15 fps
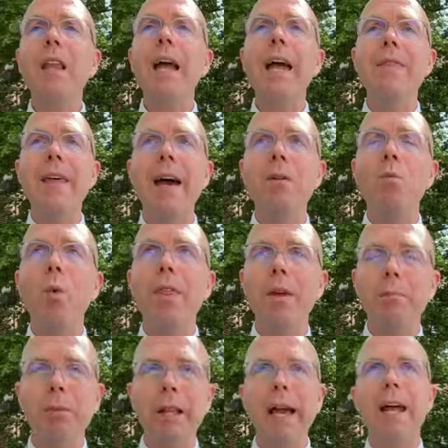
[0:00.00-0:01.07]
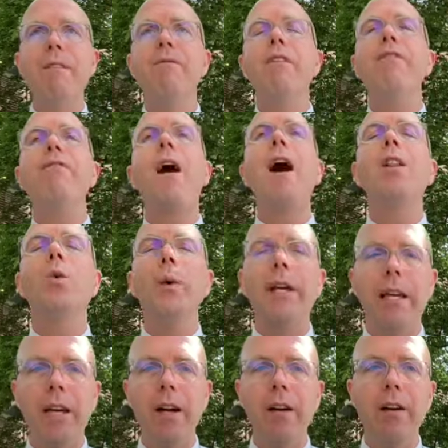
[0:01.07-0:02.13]
and then with a plan of the
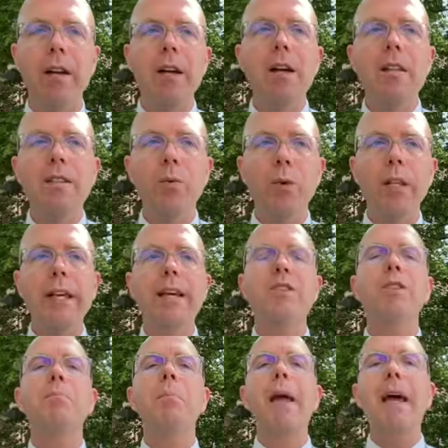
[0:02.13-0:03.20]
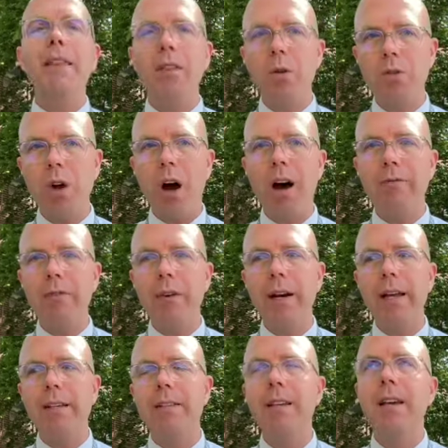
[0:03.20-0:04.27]
following year to really expand those
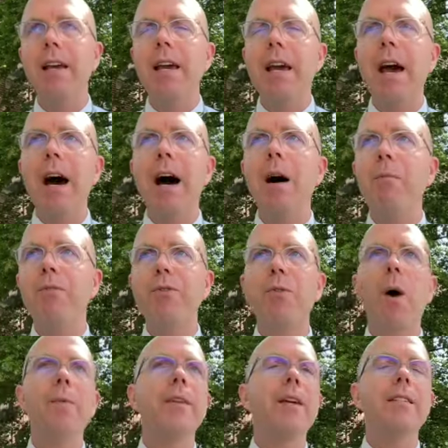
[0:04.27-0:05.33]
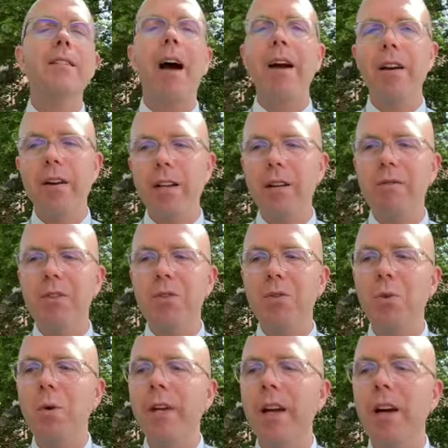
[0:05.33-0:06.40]
offerings um, throughout the entirety of the
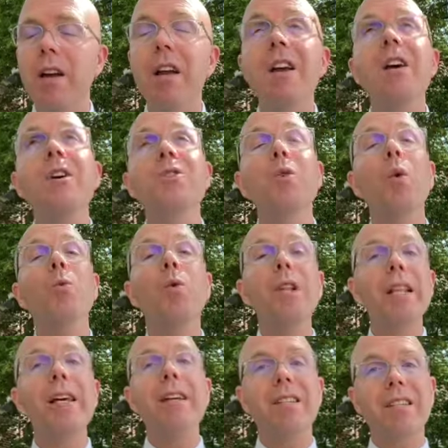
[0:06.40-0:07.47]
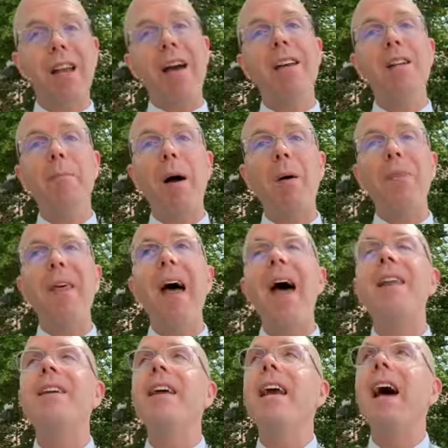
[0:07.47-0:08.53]
school year. So we're really excited about
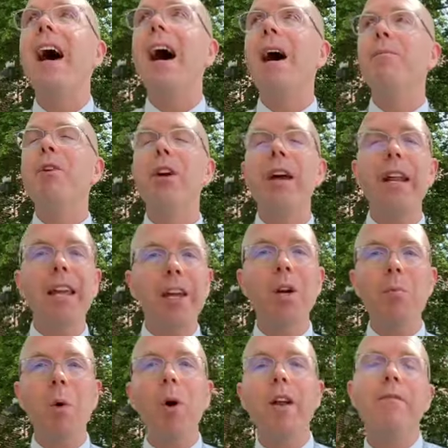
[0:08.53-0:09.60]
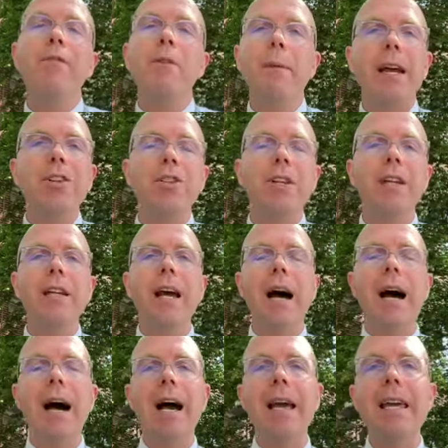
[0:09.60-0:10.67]
that. Um, you're going to hear more information
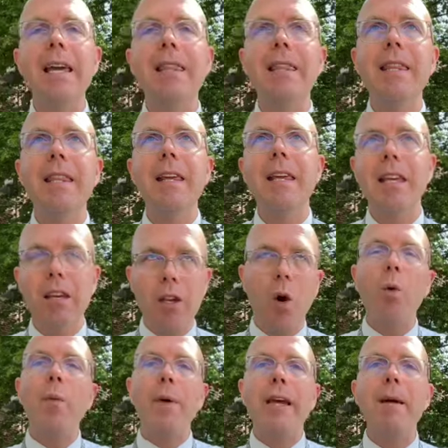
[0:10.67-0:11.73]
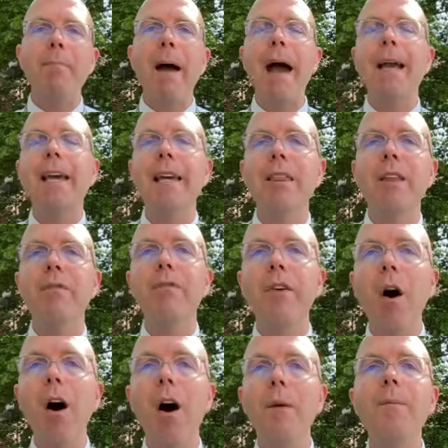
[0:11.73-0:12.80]
uh, in you know when we get back in the
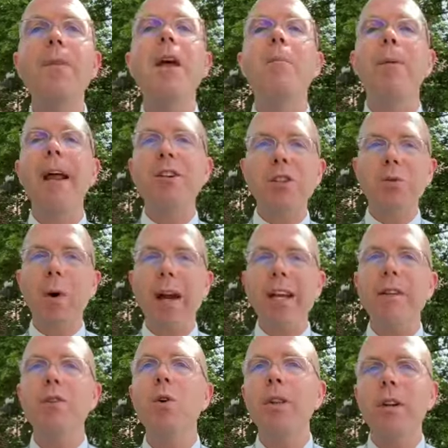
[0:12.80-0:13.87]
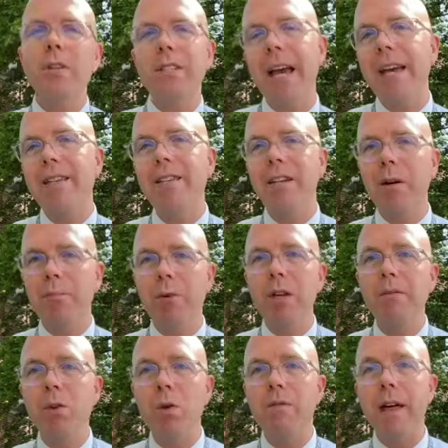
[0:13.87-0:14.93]
fall, but I just want to give you a little taste and a
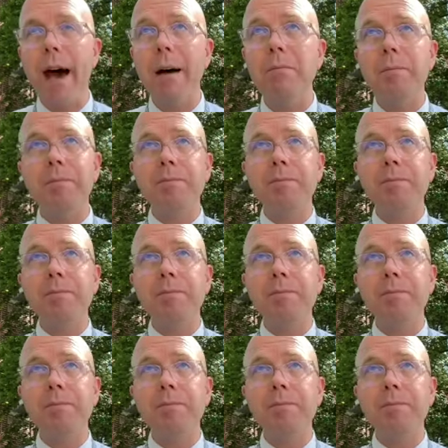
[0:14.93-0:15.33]
preview of that.